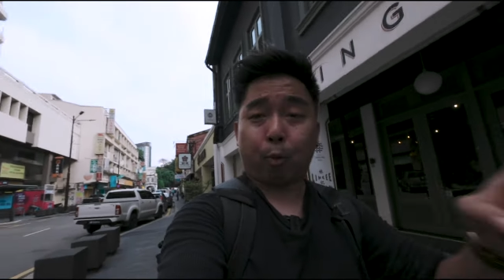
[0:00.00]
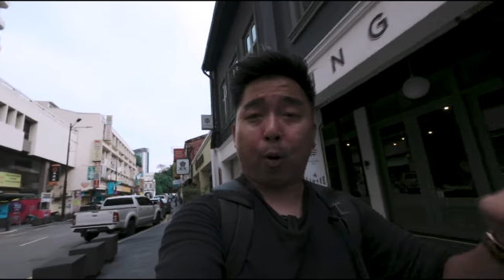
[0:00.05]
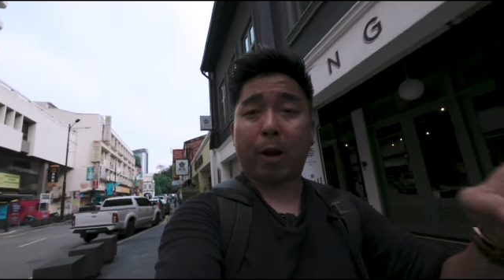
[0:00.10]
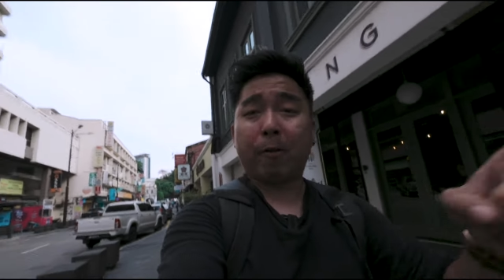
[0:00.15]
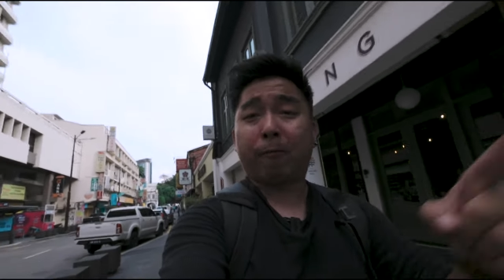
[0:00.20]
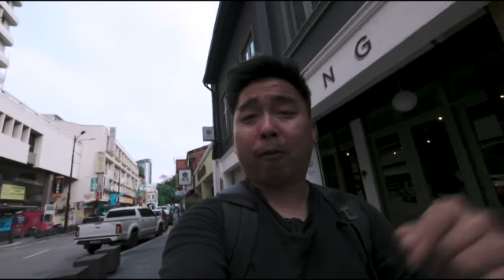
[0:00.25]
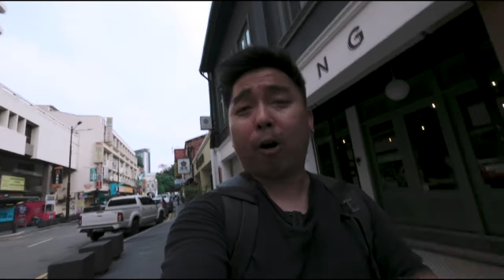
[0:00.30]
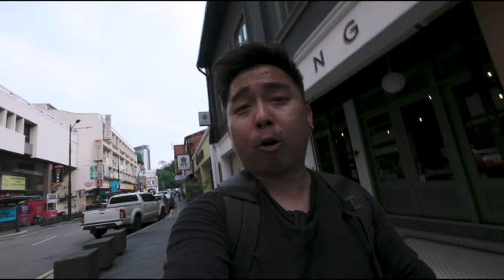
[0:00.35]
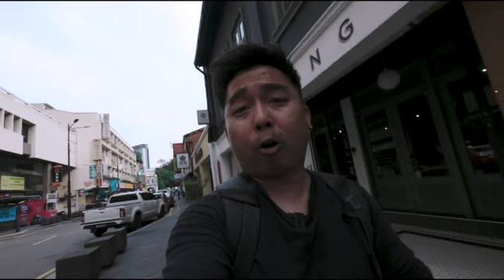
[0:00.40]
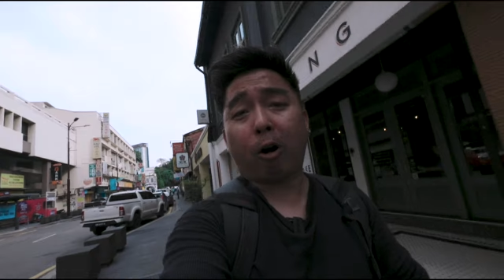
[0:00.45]

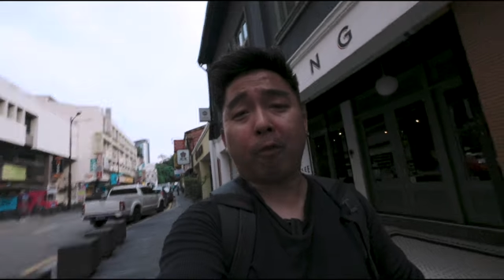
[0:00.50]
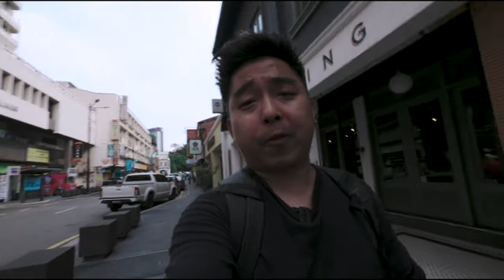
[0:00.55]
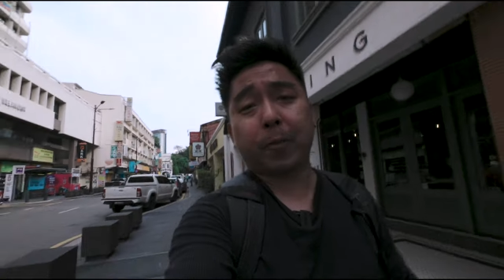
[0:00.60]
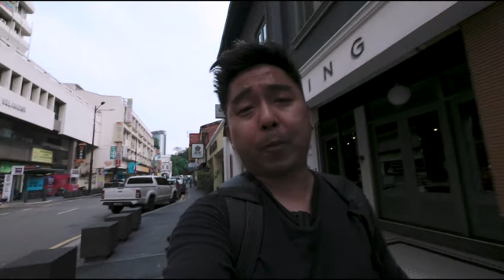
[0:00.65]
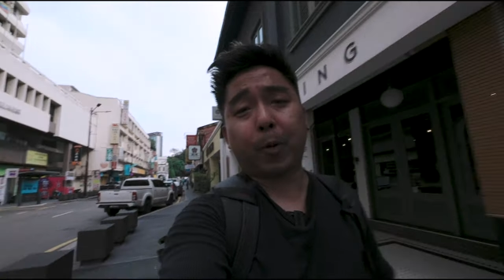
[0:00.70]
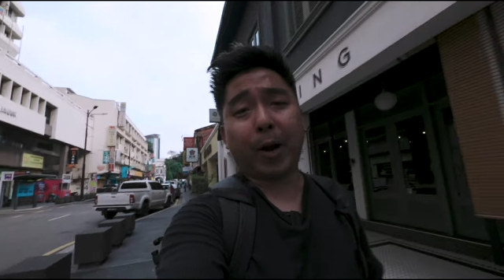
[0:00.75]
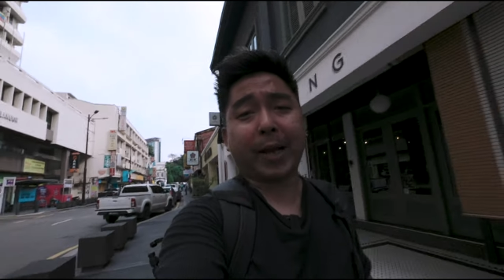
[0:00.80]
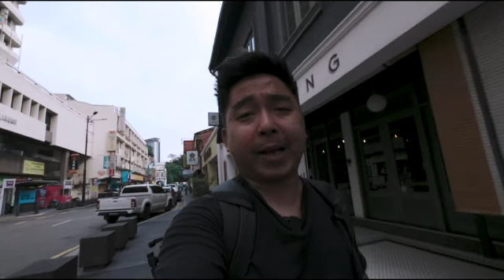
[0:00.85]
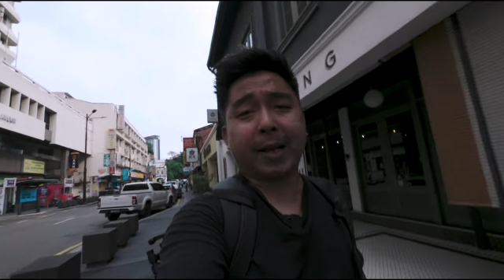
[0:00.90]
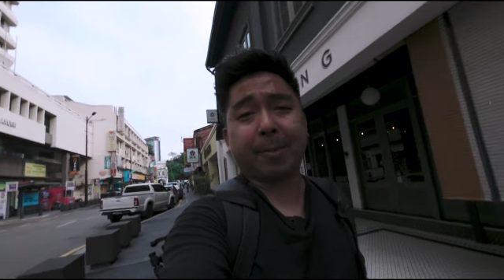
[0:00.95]
going for a coffee
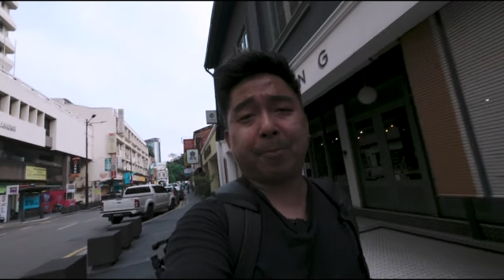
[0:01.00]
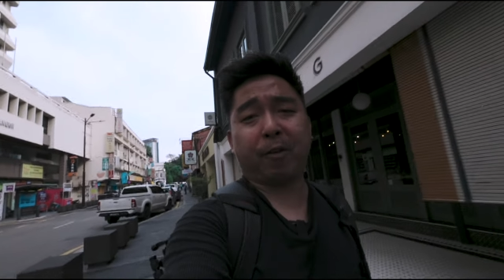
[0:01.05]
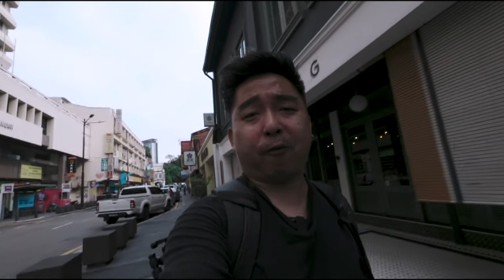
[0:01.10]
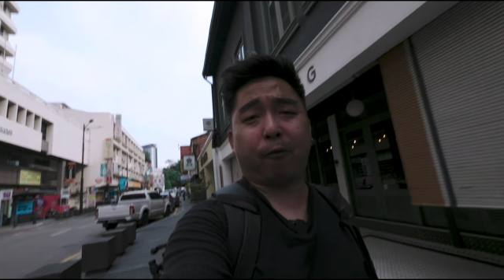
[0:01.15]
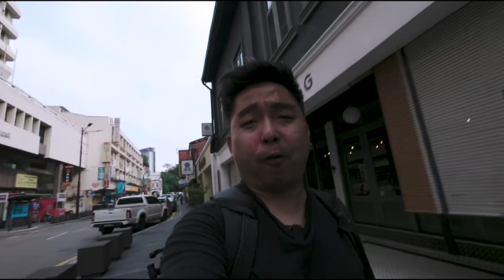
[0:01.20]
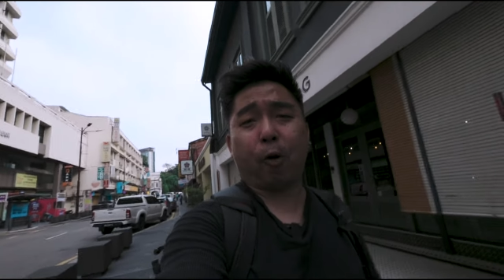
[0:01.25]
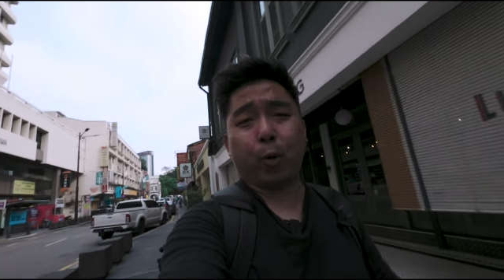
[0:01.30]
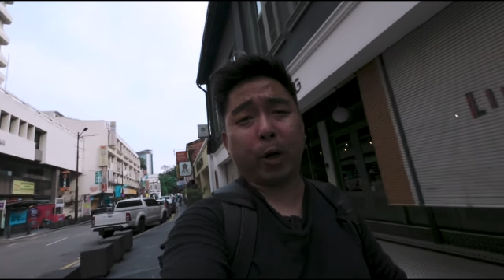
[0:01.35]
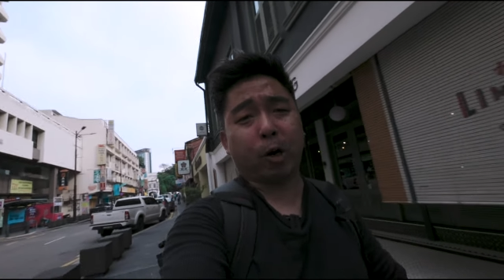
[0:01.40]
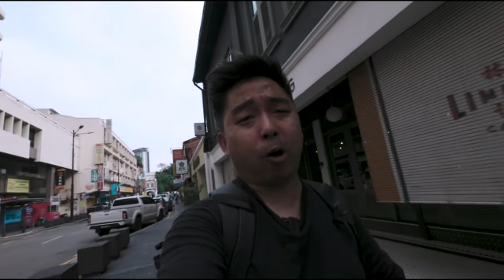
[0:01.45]
break
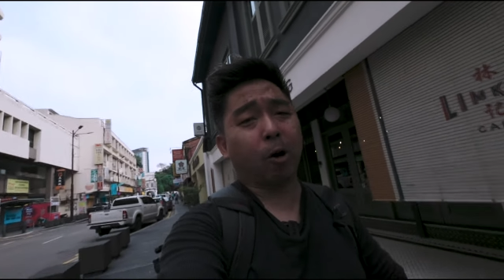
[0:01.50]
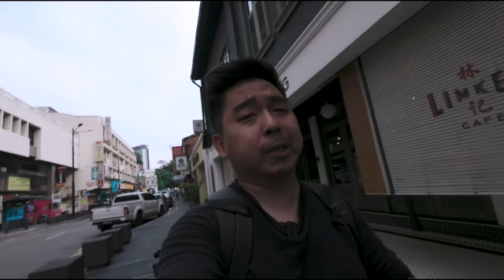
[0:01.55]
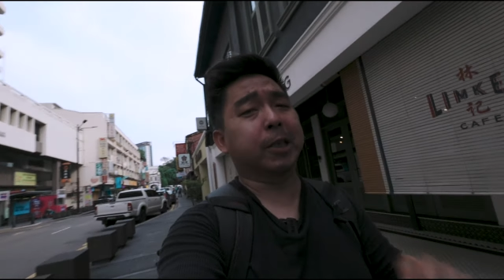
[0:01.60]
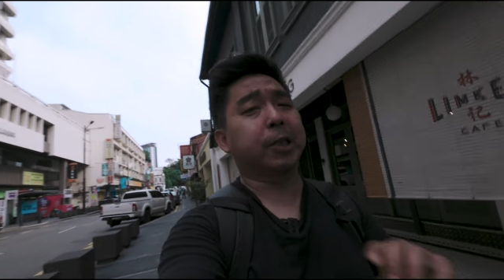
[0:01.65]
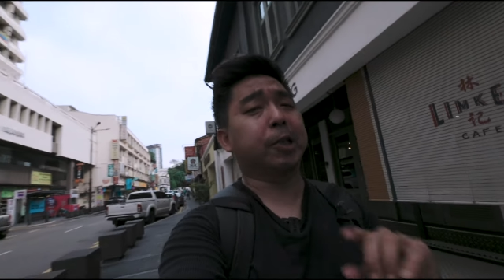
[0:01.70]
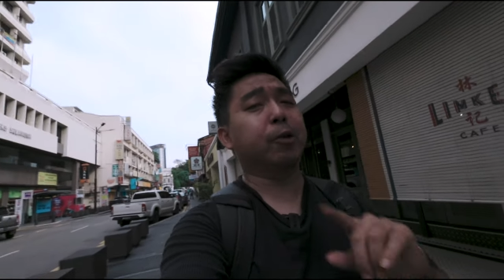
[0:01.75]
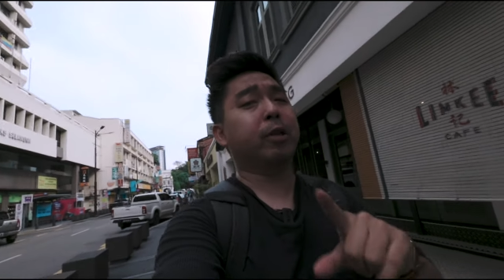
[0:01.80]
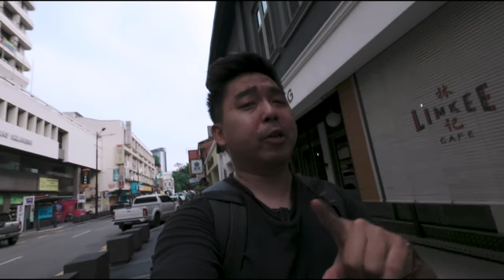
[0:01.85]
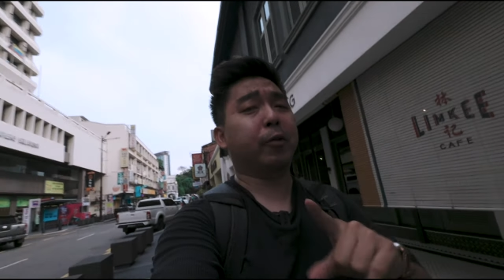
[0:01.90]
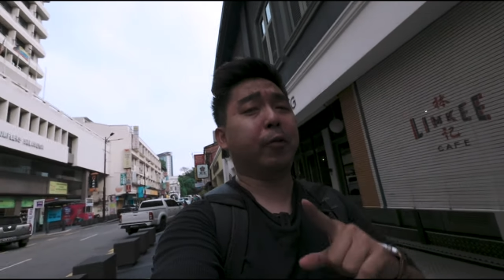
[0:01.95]
before we
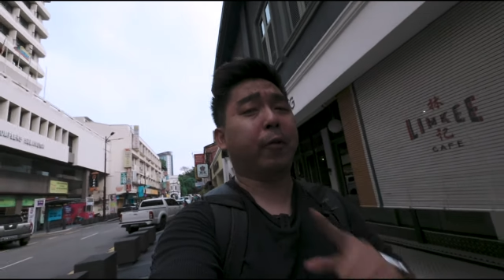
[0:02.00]
continue the